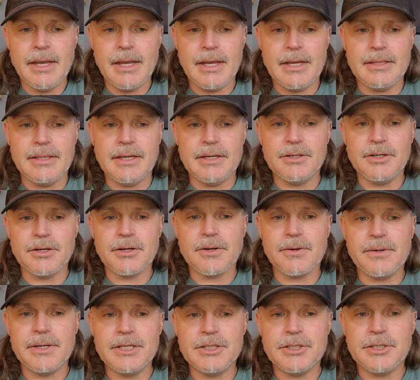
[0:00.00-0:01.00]
And then you're
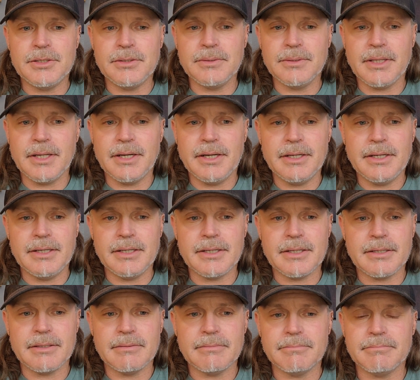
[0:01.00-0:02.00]
going to
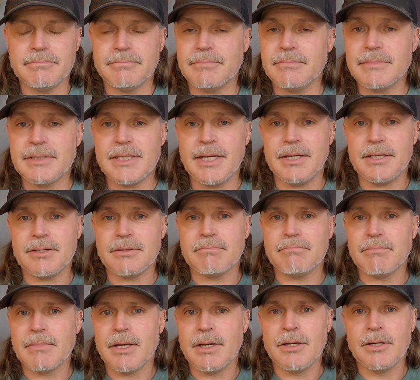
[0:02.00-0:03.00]
take
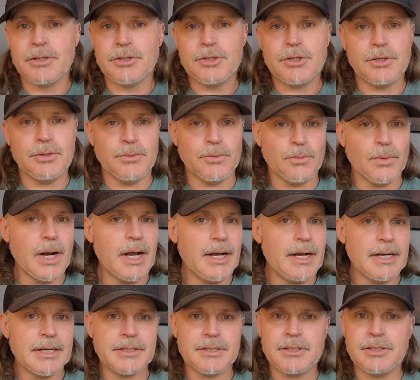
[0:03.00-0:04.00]
2
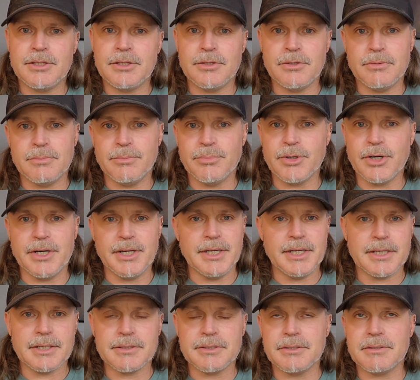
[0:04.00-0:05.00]
rocks, 2
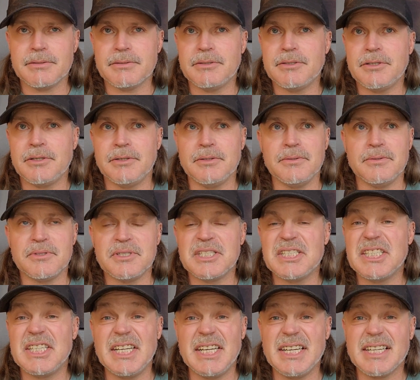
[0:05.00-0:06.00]
bricks, 2
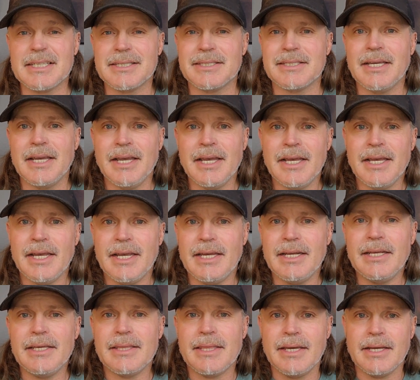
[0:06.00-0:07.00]
sticks,
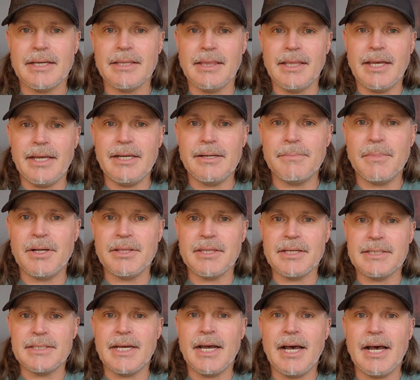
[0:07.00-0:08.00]
anything, and lay them on
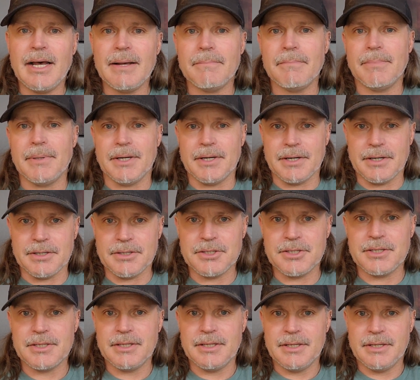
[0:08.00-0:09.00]
the top bars